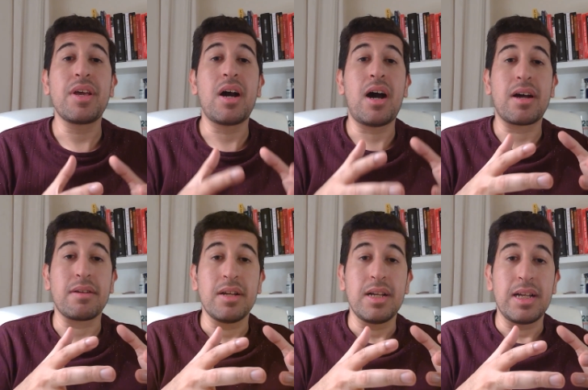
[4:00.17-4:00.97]
they
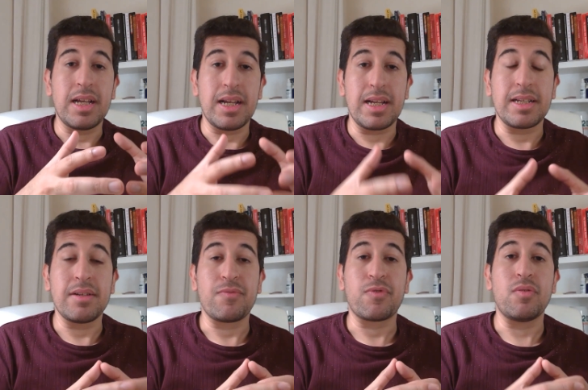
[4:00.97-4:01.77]
are uh,
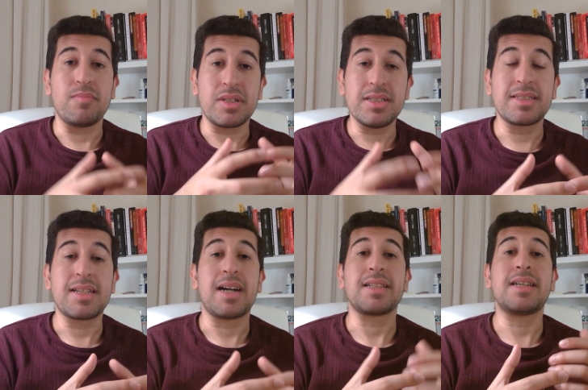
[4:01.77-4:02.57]
from
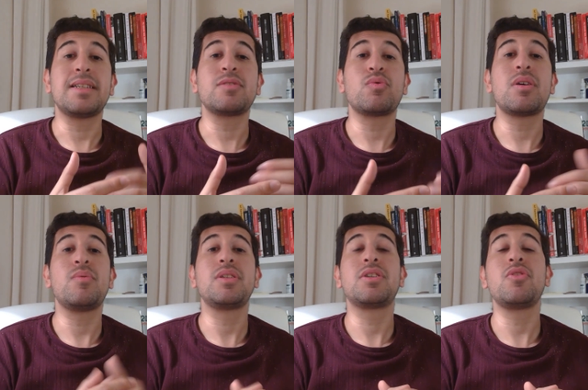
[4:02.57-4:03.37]
inside, and as well I
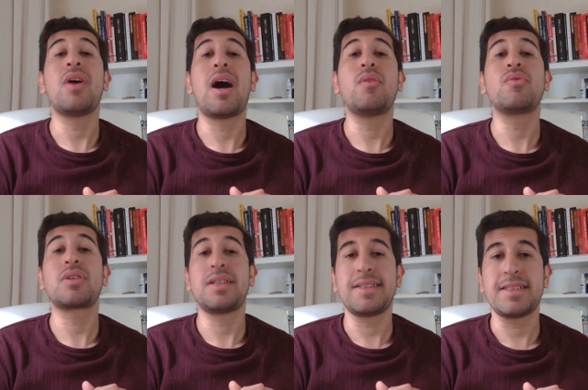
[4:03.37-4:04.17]
will tell you how
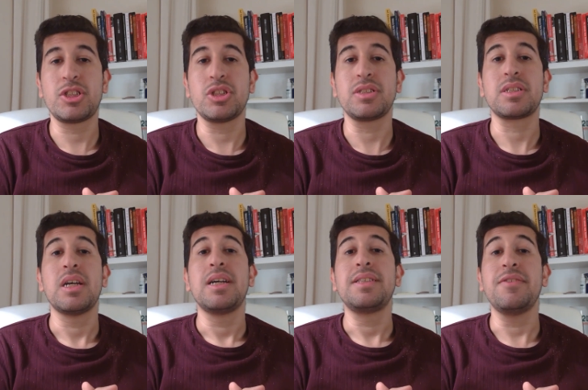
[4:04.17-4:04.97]
organizations
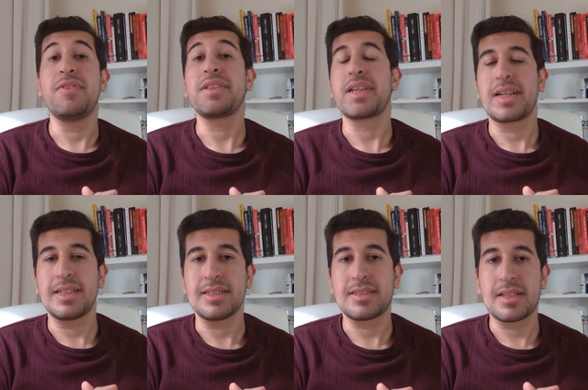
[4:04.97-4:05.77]
defend
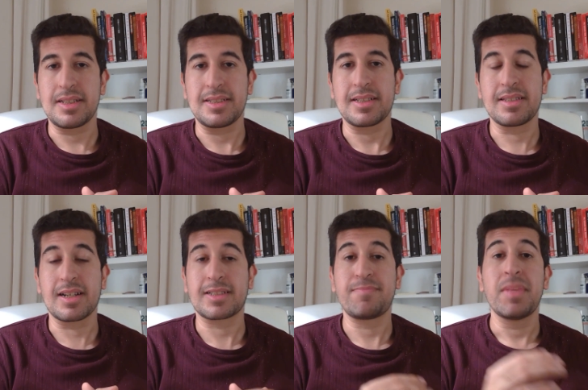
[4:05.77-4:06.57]
against these
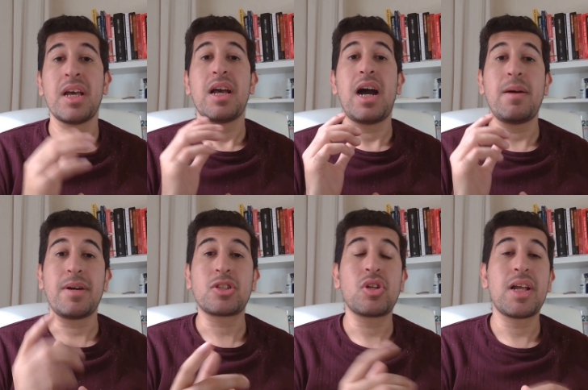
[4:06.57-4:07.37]
attacks.
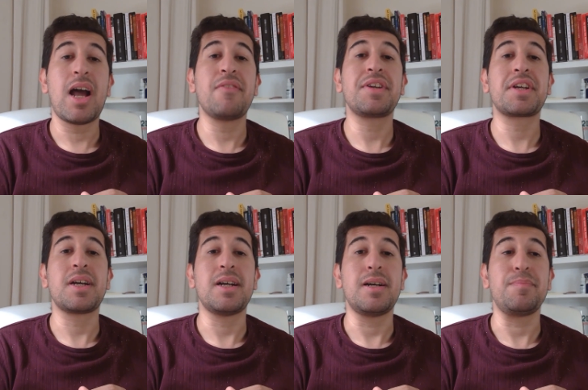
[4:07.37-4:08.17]
I'm actually having
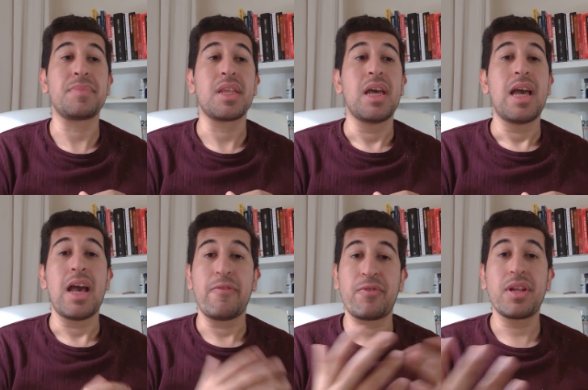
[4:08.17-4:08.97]
um,
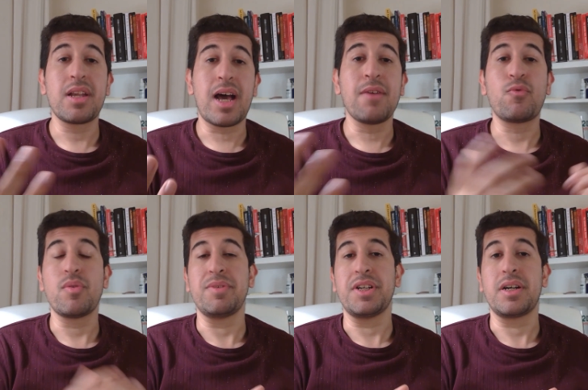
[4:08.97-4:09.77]
a free live
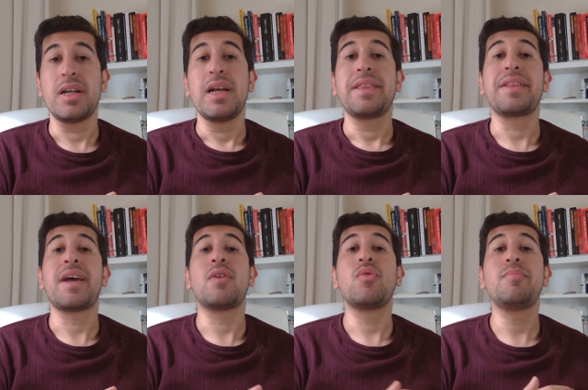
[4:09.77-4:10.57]
webinar that
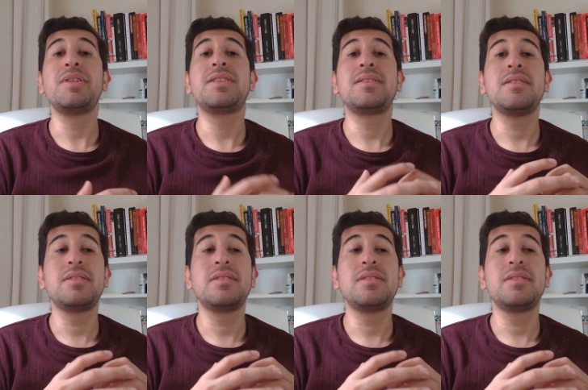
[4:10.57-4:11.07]
I will be